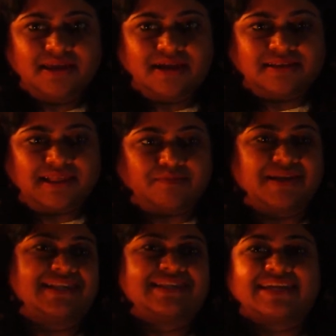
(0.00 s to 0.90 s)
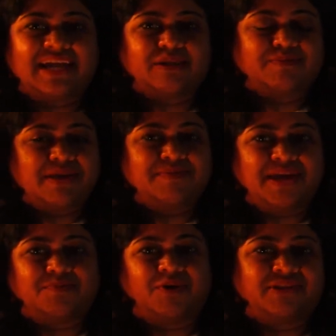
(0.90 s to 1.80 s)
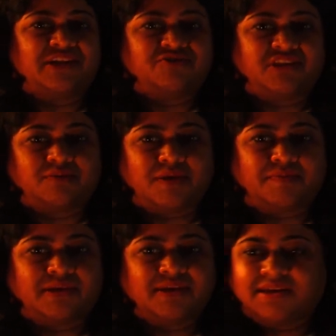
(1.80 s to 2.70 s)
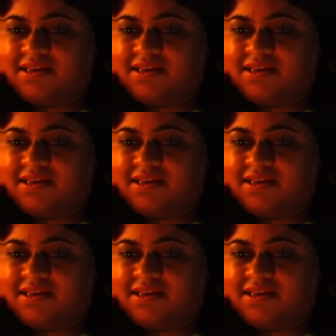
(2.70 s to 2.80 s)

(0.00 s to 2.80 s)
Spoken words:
And she's like, my sister had a baby, I'm going there to see the baby.